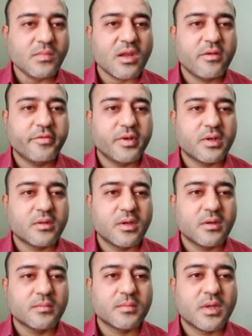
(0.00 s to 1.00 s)

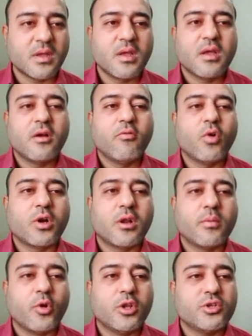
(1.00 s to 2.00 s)
Further,
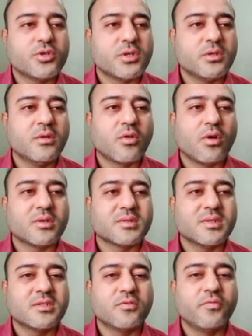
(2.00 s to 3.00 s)
water pollution
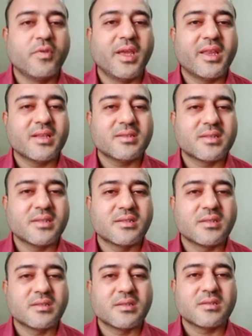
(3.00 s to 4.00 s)
causes various
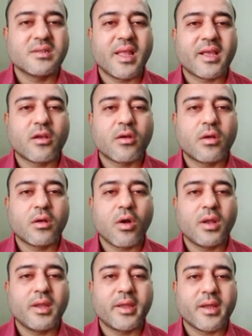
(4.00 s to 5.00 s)
diseases like
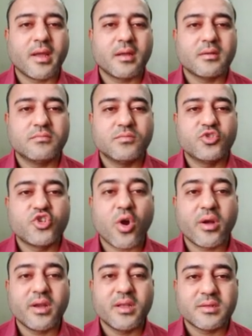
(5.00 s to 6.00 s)
cholera,
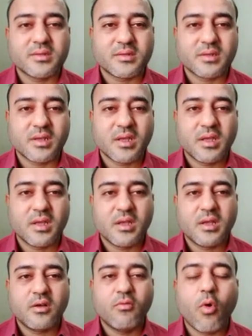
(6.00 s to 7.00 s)
jaundice,
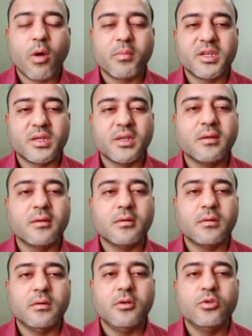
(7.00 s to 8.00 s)

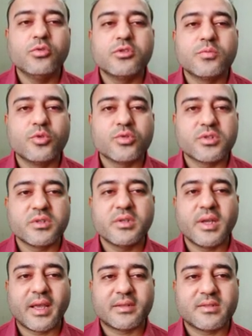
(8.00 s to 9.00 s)
vomiting, loose
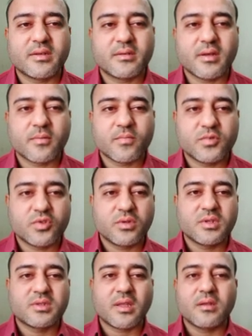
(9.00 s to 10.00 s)
motion, etc. So
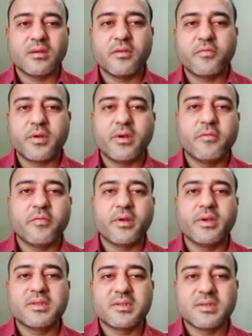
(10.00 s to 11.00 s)
these are the different
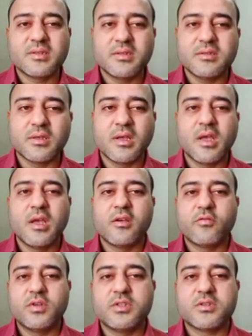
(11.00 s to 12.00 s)
diseases
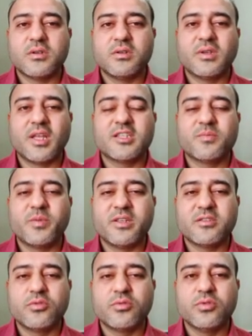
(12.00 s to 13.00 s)
which takes
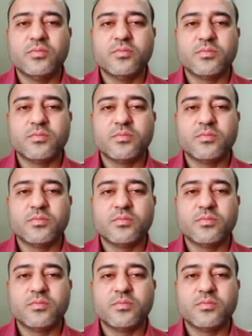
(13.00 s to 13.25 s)
place due to